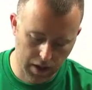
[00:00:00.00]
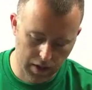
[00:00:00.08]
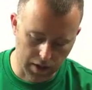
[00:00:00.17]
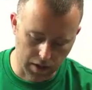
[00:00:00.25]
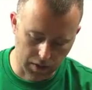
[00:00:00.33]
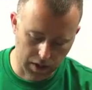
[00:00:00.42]

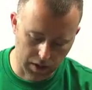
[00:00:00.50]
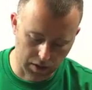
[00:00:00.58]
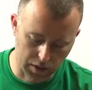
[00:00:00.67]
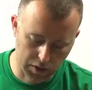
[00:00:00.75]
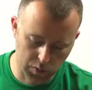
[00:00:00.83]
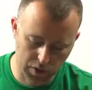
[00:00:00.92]
Now again, on
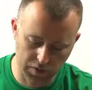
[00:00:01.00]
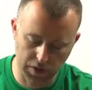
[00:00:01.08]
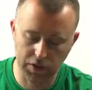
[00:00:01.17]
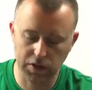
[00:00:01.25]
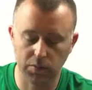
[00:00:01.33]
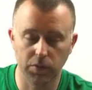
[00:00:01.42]
this one,
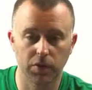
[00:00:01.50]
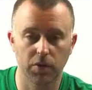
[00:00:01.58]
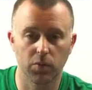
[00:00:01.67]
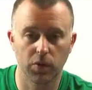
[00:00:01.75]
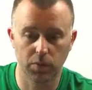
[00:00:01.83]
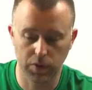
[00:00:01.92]
very similar to the
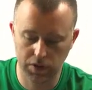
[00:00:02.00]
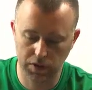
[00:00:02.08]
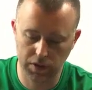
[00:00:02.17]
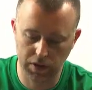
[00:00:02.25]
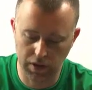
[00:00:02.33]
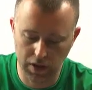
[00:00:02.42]
one we just
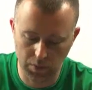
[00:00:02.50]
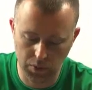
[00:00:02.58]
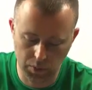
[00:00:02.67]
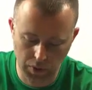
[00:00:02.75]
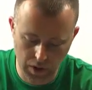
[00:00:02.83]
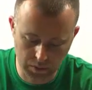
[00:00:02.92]
did a couple
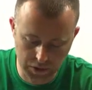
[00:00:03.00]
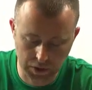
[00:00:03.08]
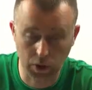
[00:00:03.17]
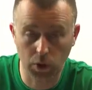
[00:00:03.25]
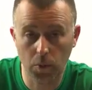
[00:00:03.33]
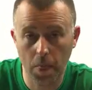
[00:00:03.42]
problems
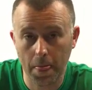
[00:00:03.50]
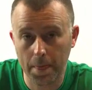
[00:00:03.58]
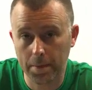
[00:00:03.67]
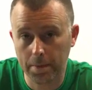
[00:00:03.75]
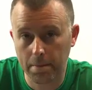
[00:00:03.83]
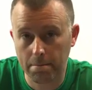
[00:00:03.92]
ago,
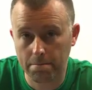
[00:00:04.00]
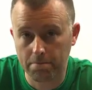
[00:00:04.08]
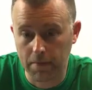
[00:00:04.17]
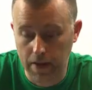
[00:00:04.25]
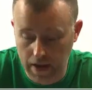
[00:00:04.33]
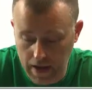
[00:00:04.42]

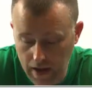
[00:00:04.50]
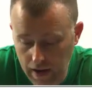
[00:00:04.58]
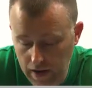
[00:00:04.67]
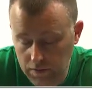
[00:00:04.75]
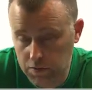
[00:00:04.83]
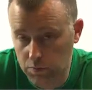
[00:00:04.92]
I
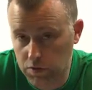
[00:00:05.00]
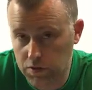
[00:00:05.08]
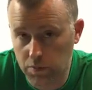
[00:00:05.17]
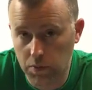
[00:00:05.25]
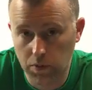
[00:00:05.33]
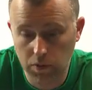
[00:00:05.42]
have some
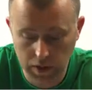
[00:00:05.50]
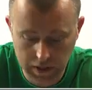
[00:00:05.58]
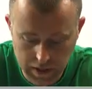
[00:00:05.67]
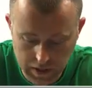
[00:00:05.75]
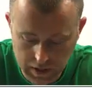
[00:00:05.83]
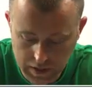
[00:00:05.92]
reciprocal
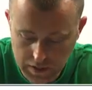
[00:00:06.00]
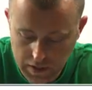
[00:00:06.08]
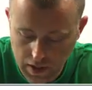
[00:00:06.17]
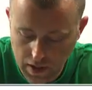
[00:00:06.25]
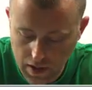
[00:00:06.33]
identities.